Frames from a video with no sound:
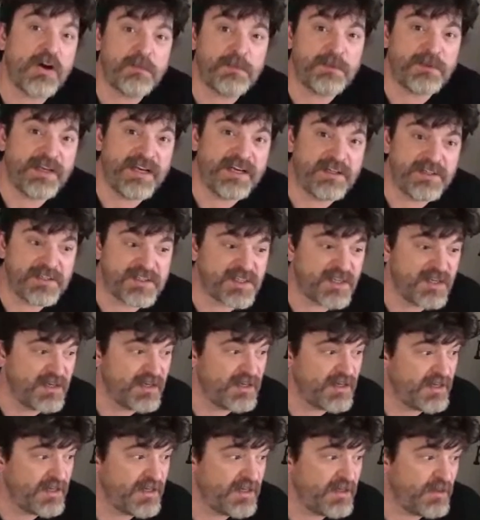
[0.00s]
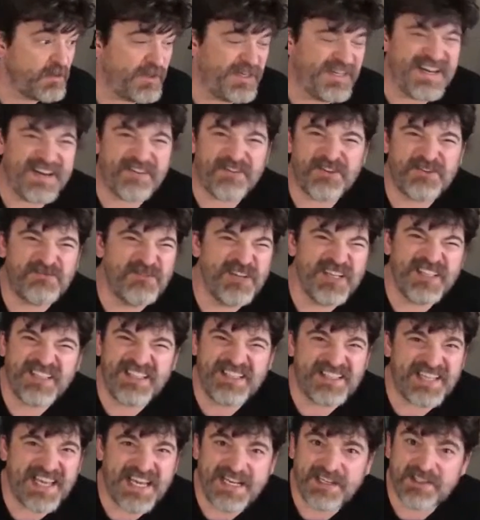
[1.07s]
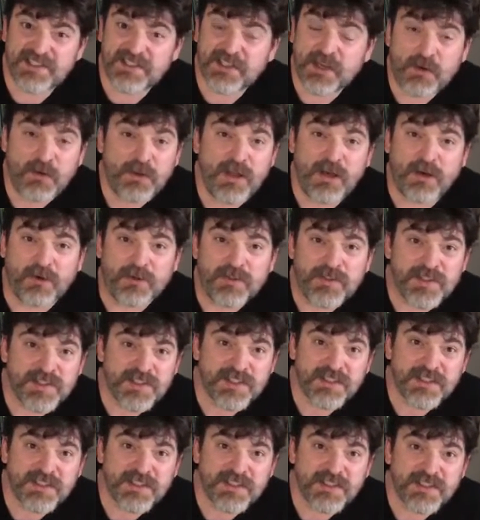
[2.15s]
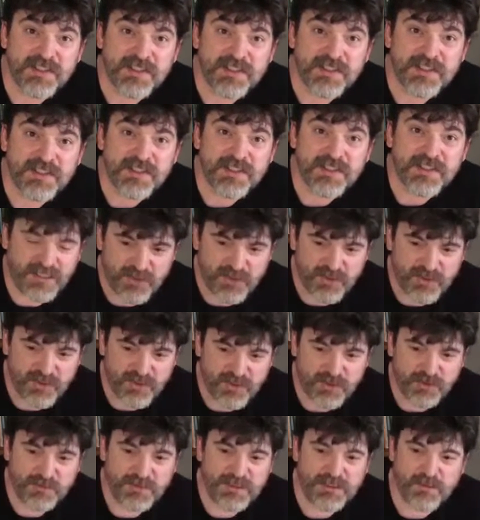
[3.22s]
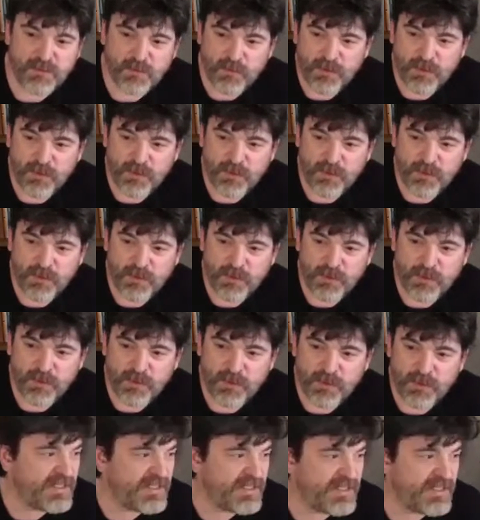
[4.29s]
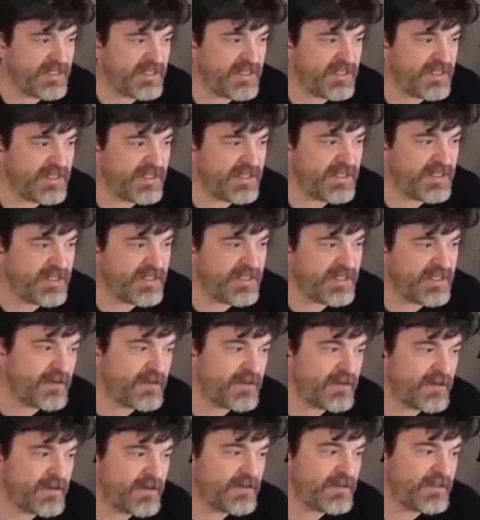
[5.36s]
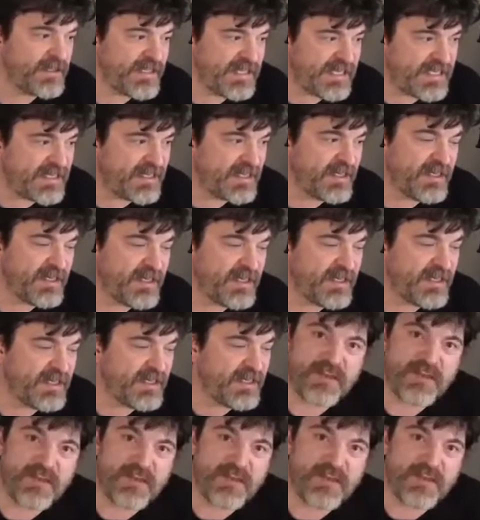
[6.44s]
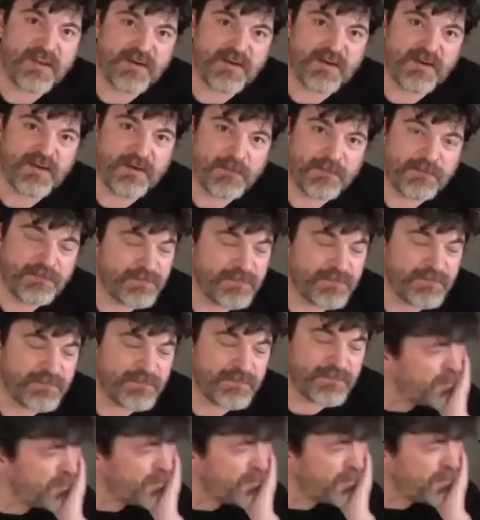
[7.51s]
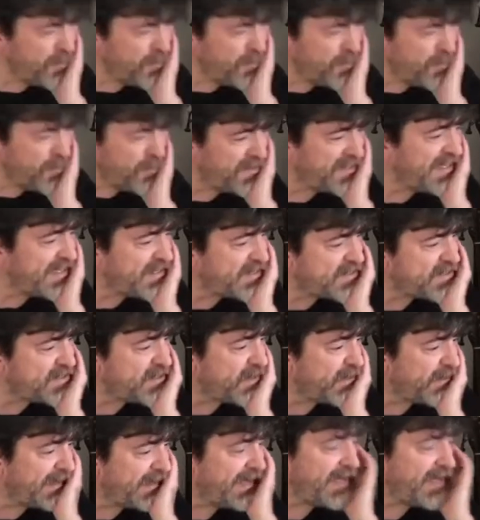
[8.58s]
players would never really take solos. The instrument was really, really used primarily for rhythm. Yeah, I never did put that song out.